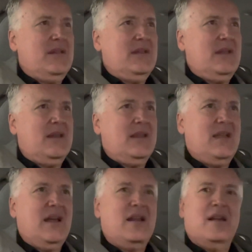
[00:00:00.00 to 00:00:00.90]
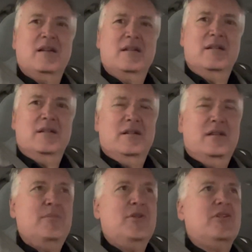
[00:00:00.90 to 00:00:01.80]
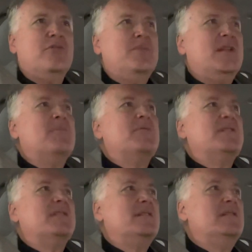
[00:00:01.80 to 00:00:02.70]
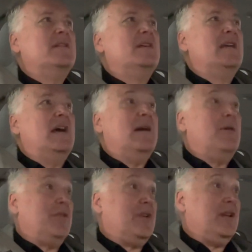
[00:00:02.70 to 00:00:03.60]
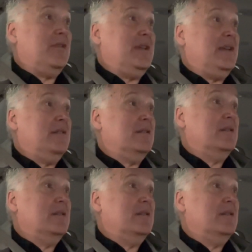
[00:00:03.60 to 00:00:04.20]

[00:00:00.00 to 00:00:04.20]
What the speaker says: out of the gutter in America and become president. I've got to go now.